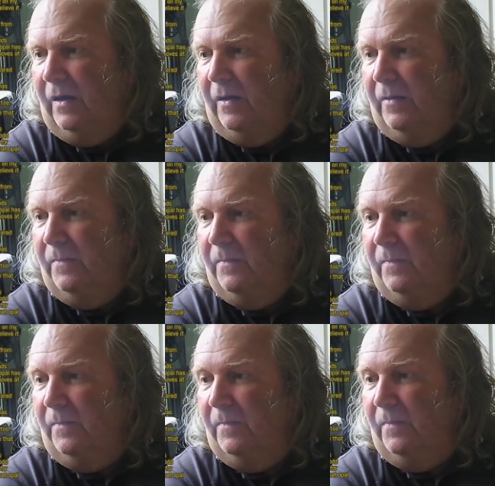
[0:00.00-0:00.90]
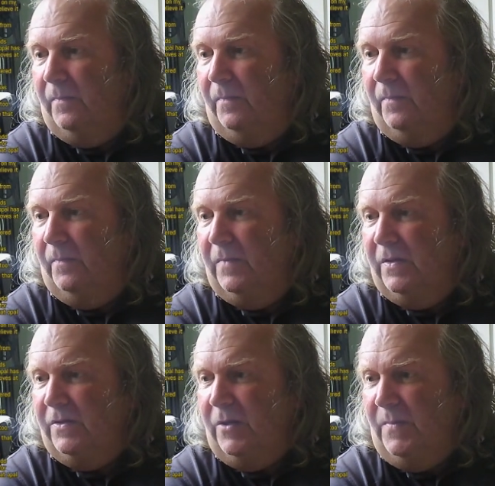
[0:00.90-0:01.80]
um,
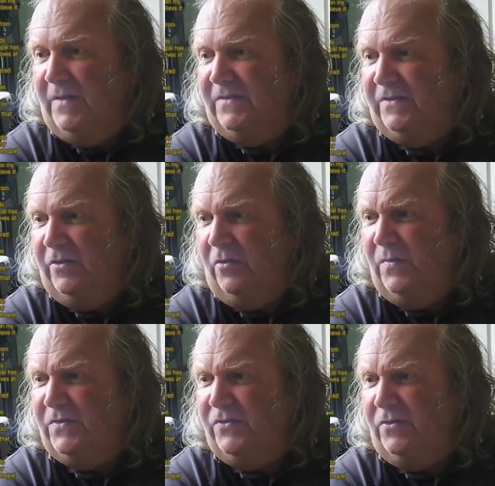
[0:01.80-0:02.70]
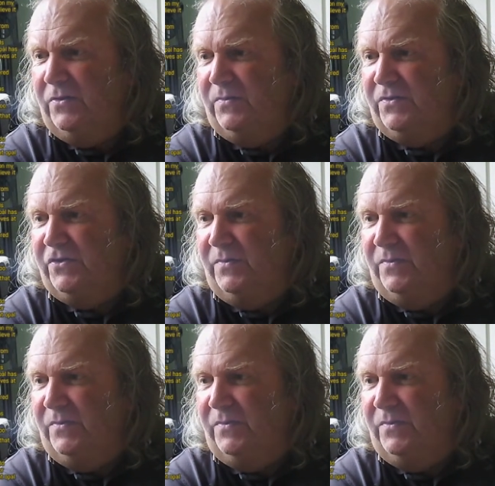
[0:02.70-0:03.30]
Dominic says, I always thought there